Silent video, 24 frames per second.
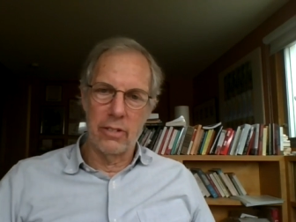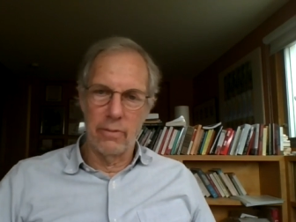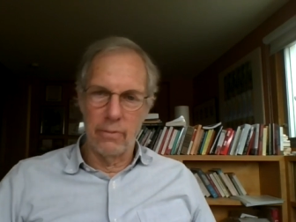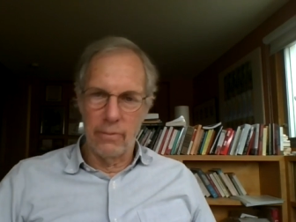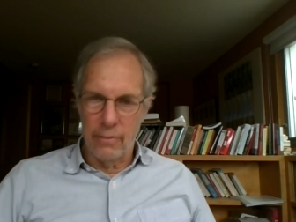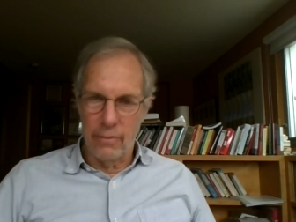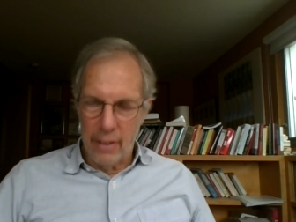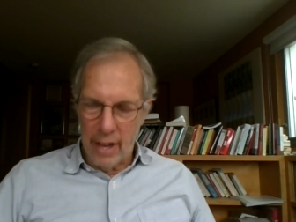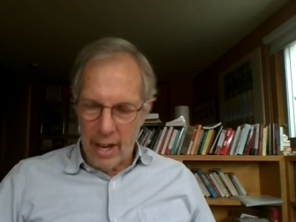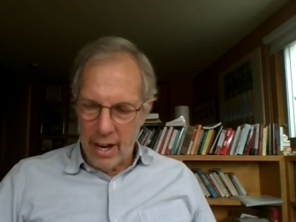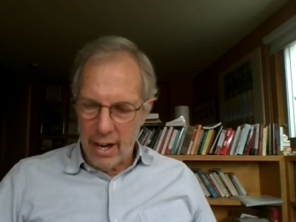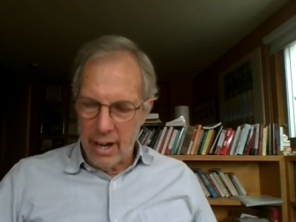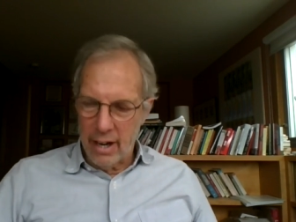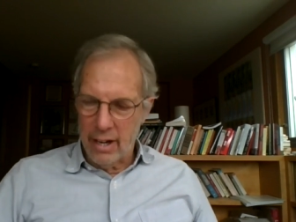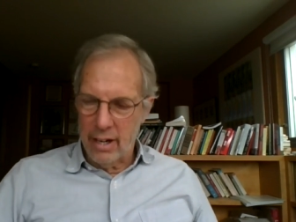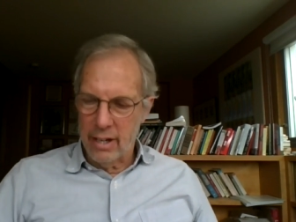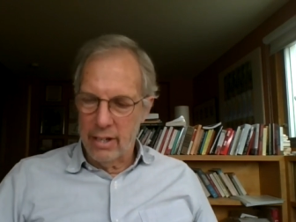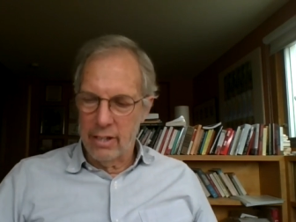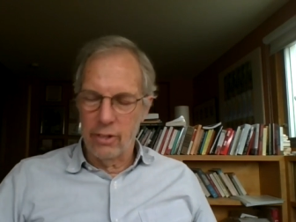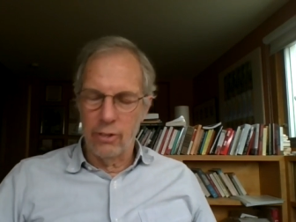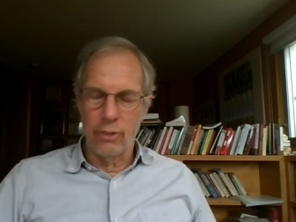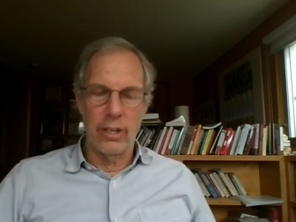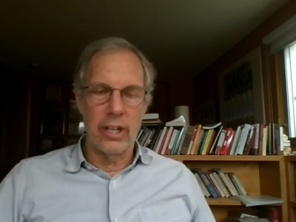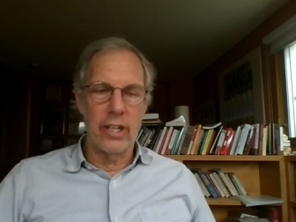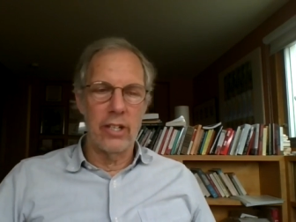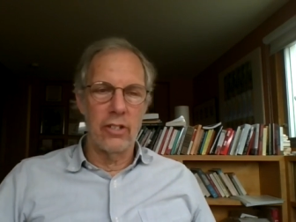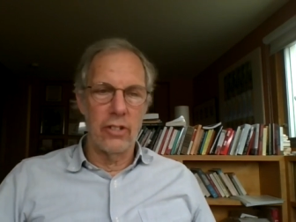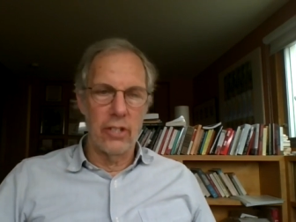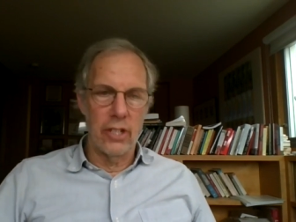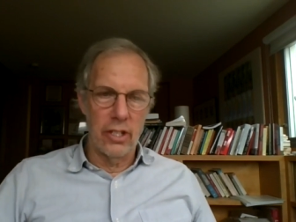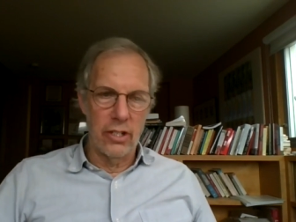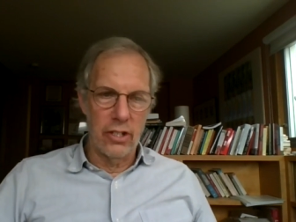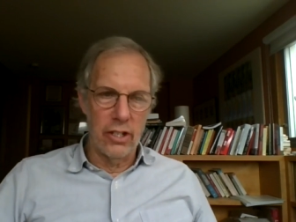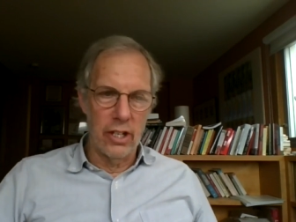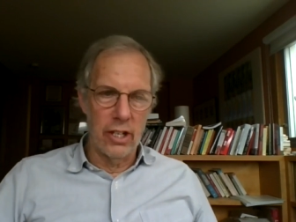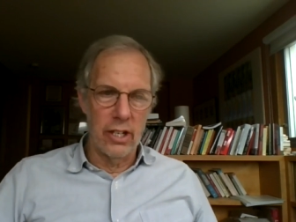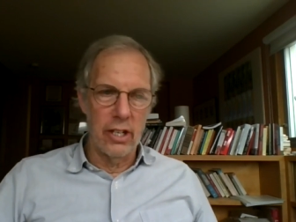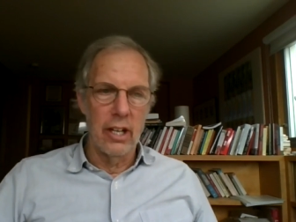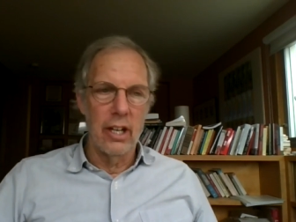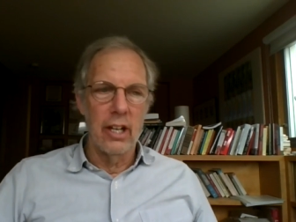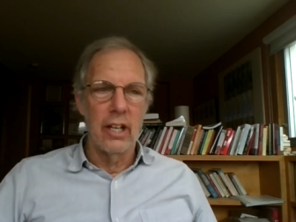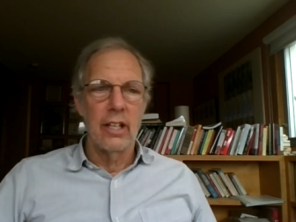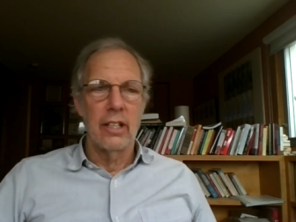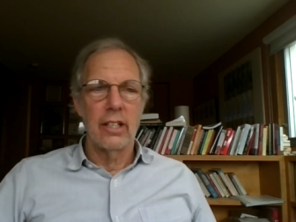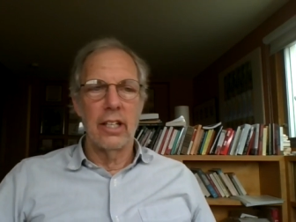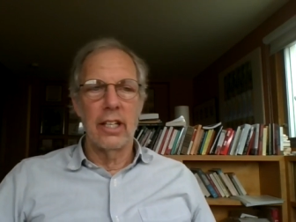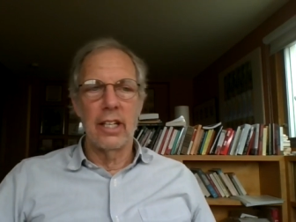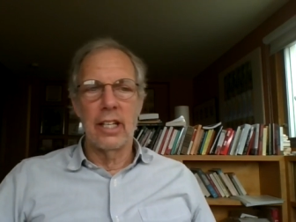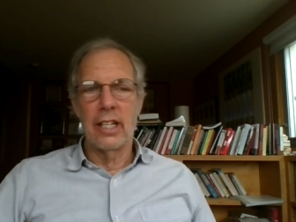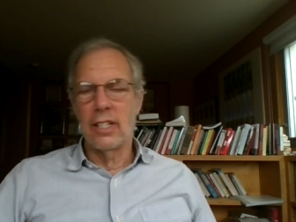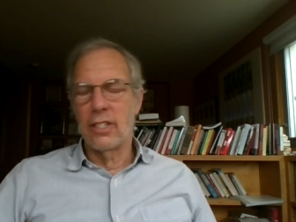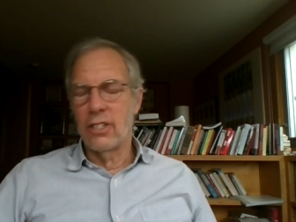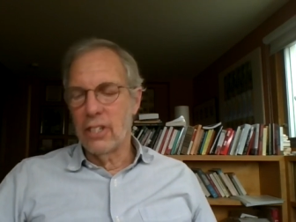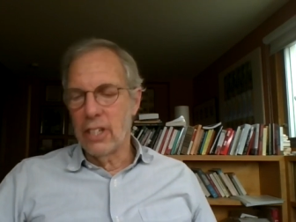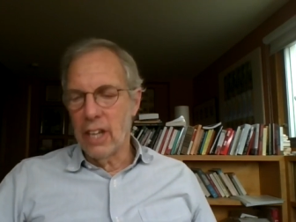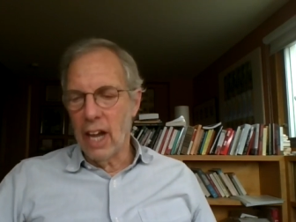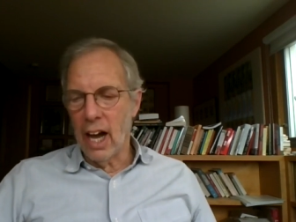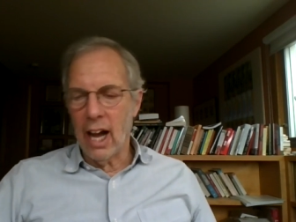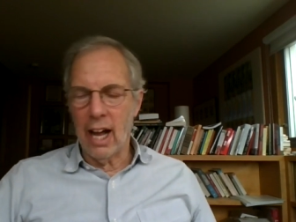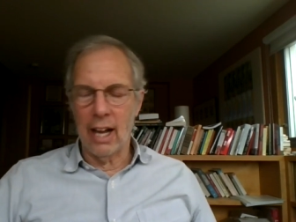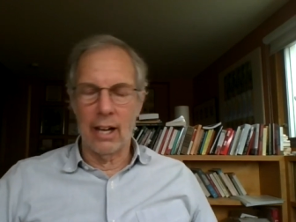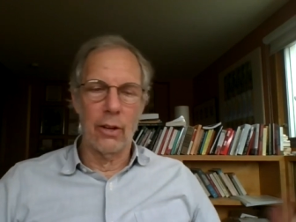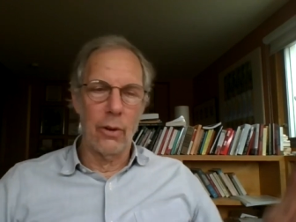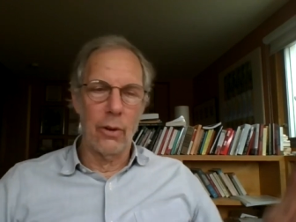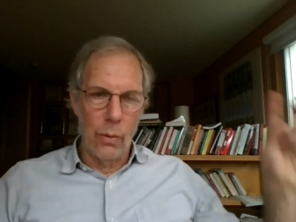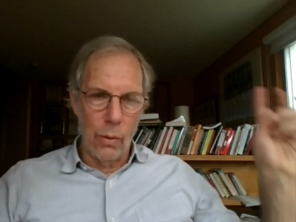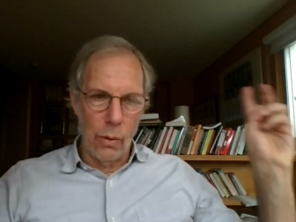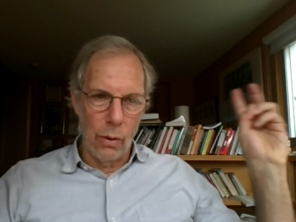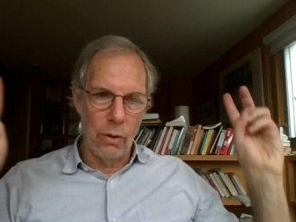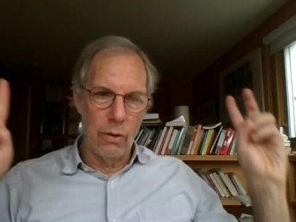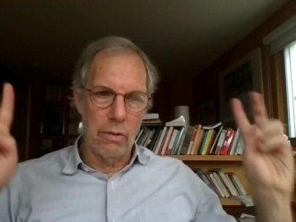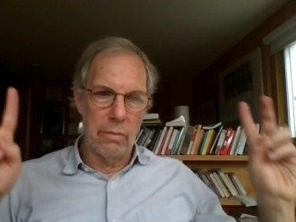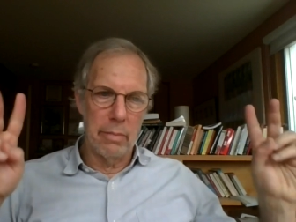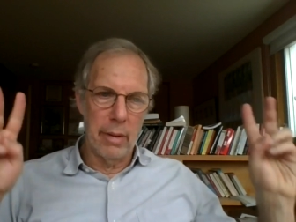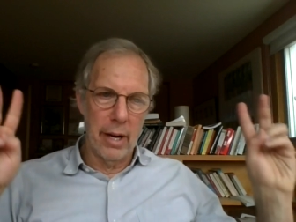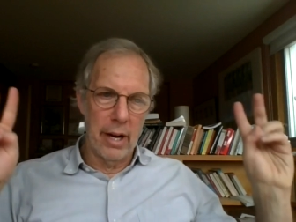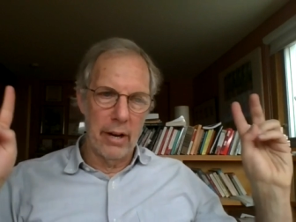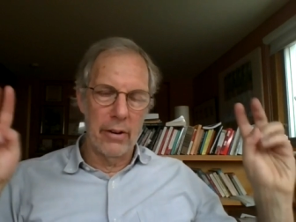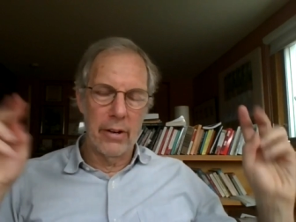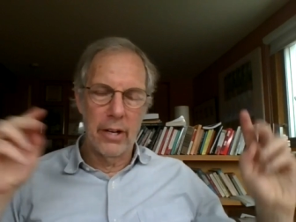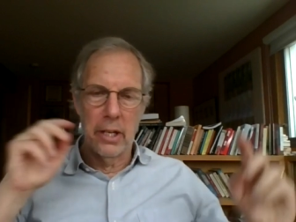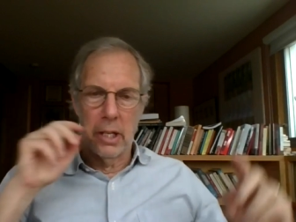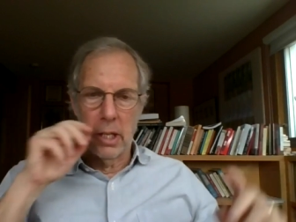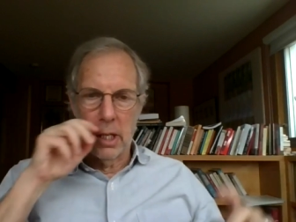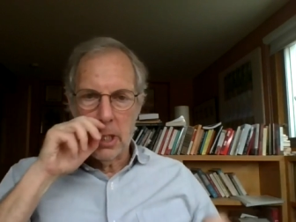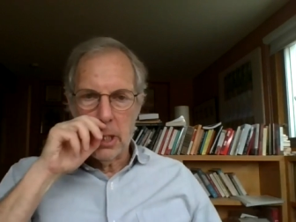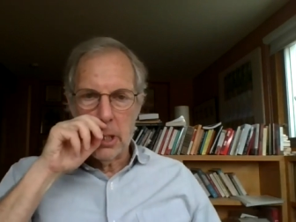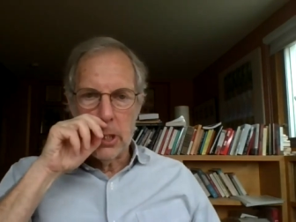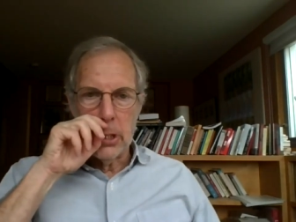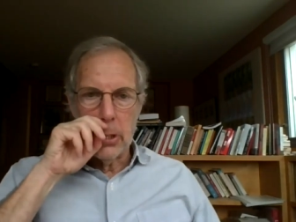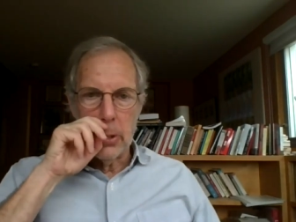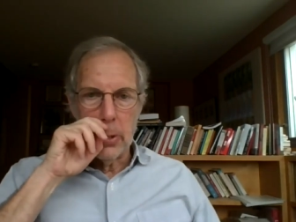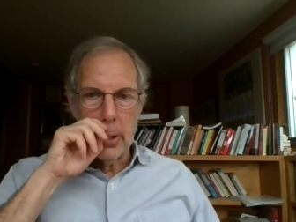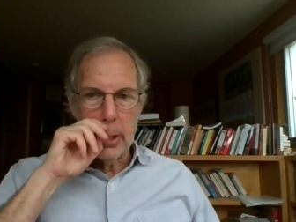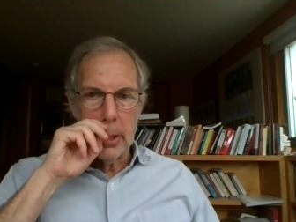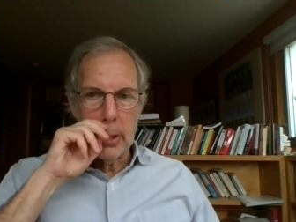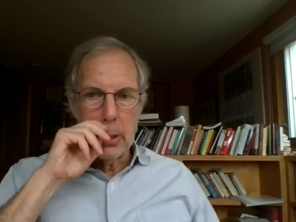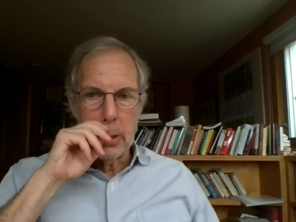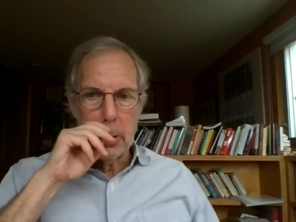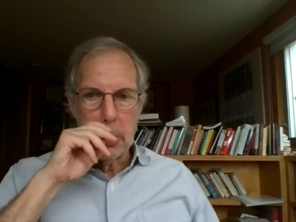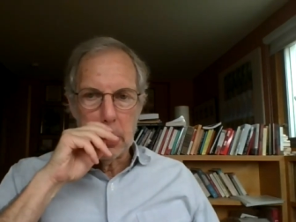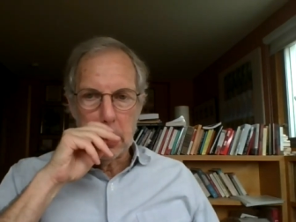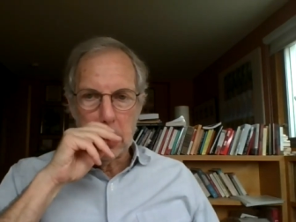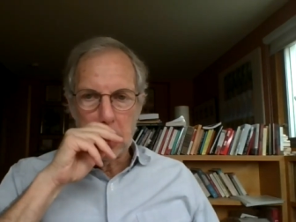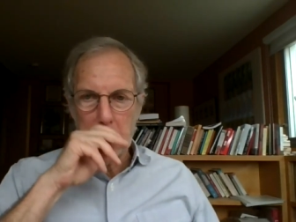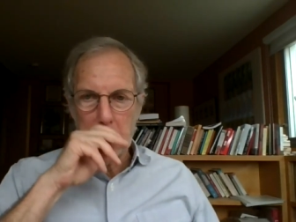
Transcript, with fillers: fair transition that is not, quote, burial insurance.